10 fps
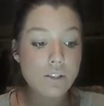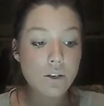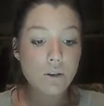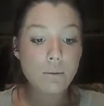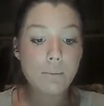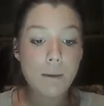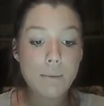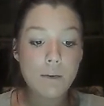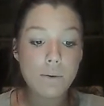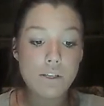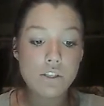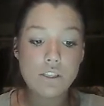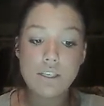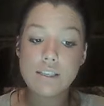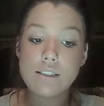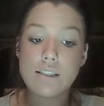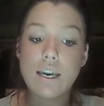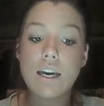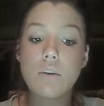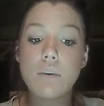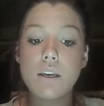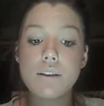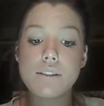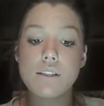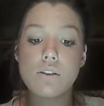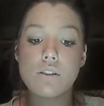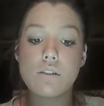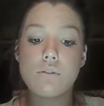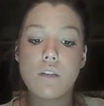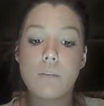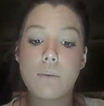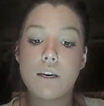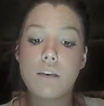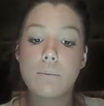So my big question is, how can we continue to develop our